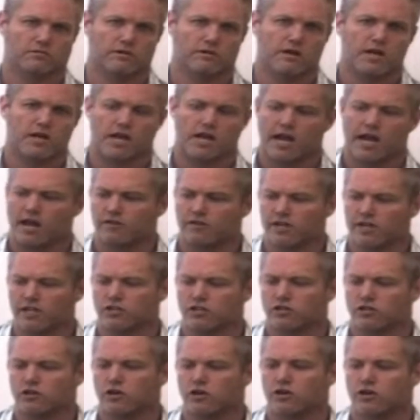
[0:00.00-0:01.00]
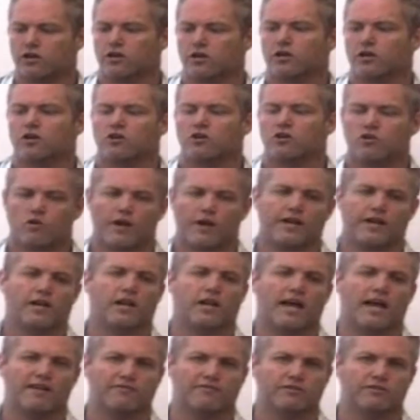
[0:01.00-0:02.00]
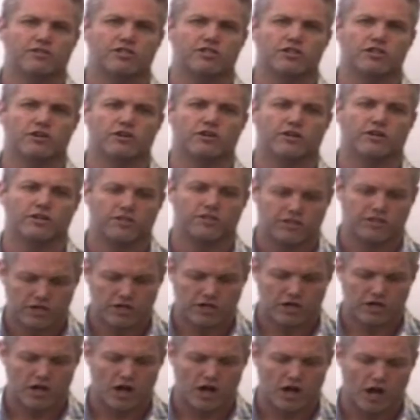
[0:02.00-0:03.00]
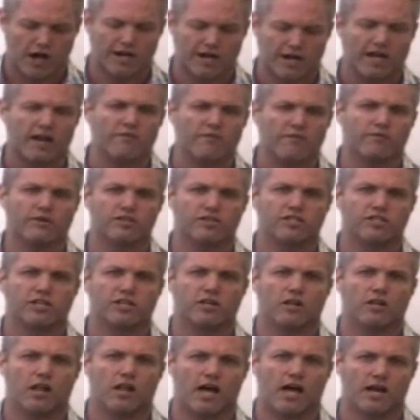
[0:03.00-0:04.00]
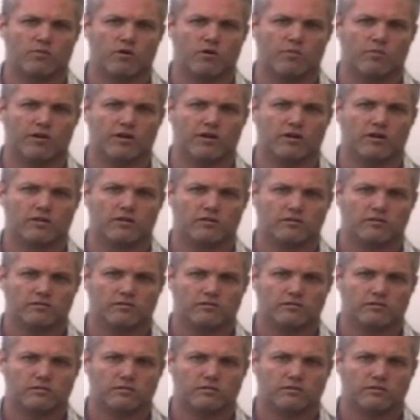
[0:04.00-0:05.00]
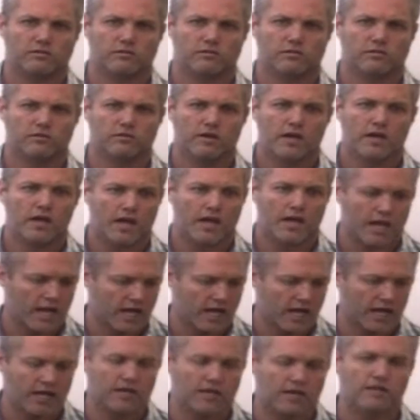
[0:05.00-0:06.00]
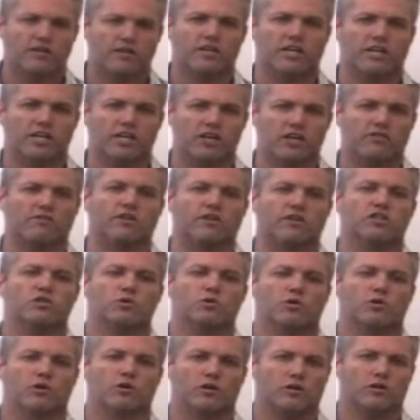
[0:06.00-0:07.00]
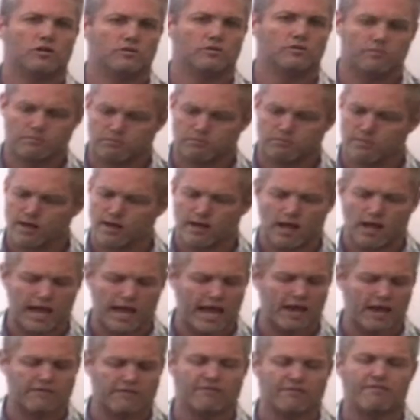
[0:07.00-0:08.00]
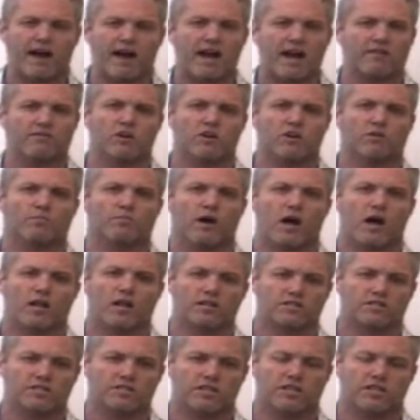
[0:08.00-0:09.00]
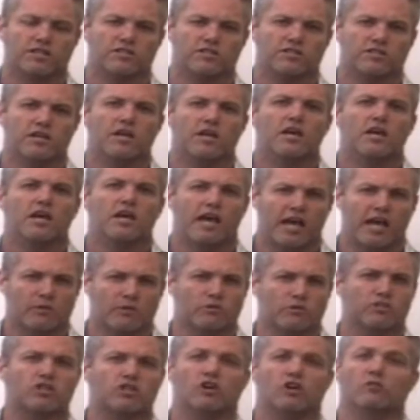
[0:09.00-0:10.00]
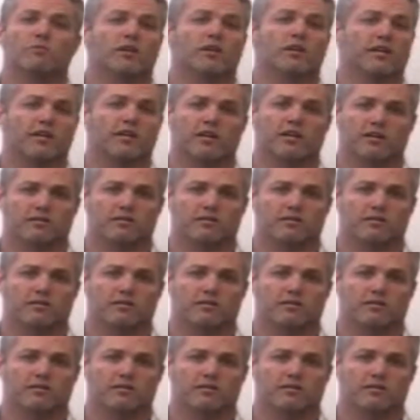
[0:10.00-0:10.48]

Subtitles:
And they took credit life insurance on every single automobile. And the individual had 5-year policies and was terminally ill